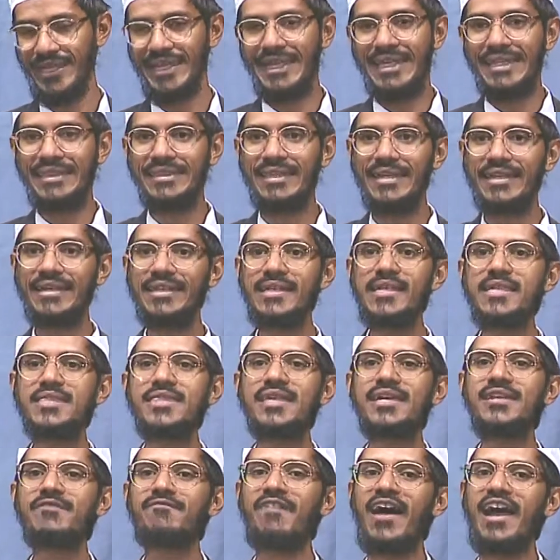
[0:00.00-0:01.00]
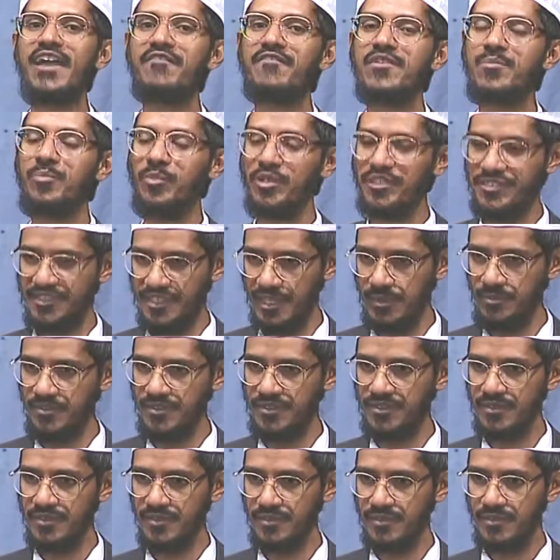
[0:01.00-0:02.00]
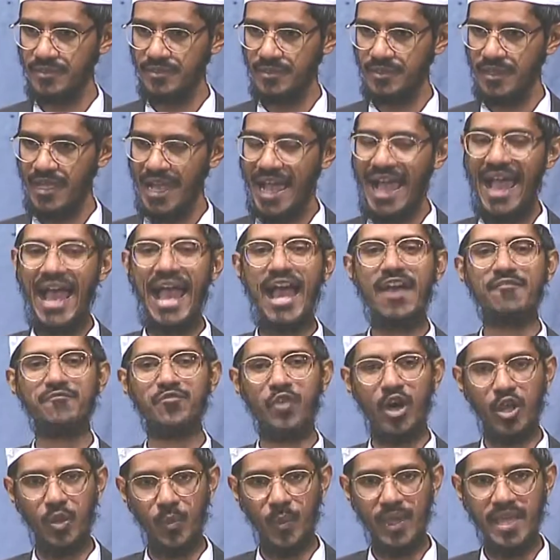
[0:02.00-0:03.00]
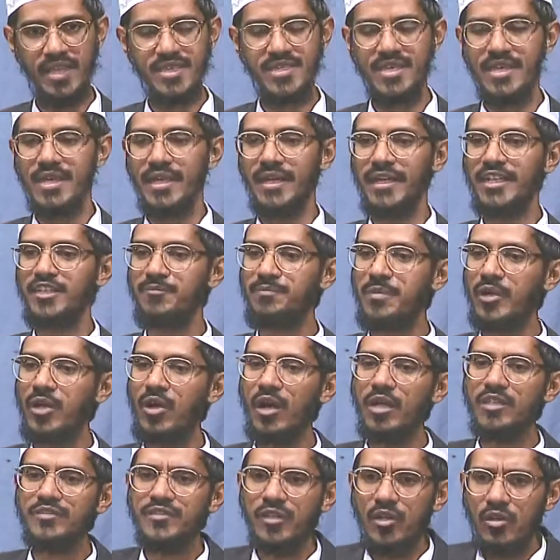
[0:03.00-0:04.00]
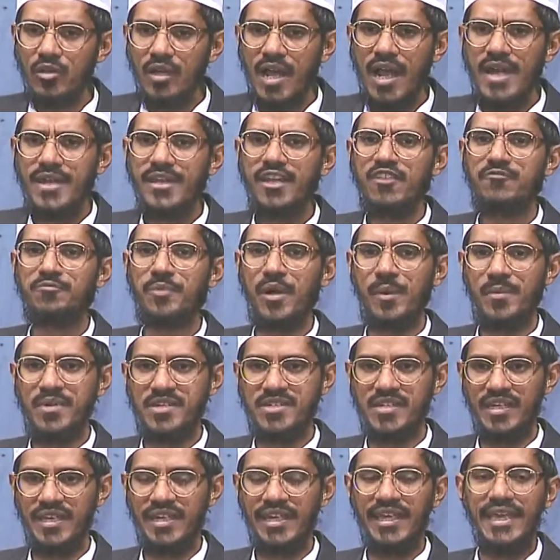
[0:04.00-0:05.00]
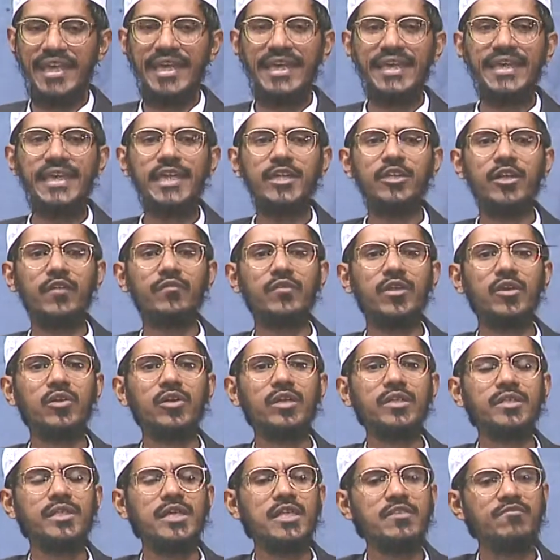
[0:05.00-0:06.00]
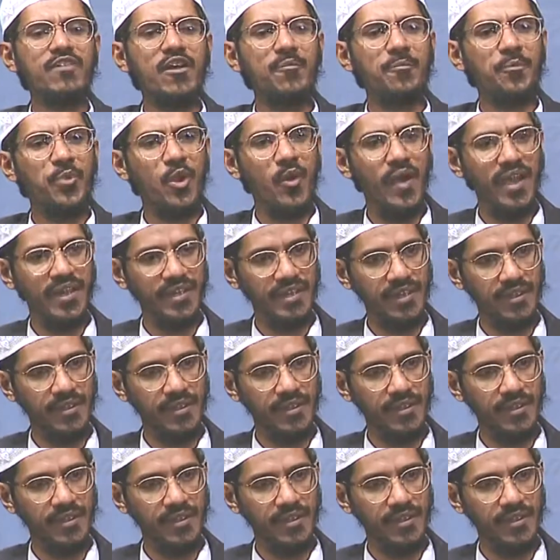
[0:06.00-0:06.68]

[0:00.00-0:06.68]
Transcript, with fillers: The reason why we Muslims have non-veg is because the Quran gives permission. Eat of the good things we have provided.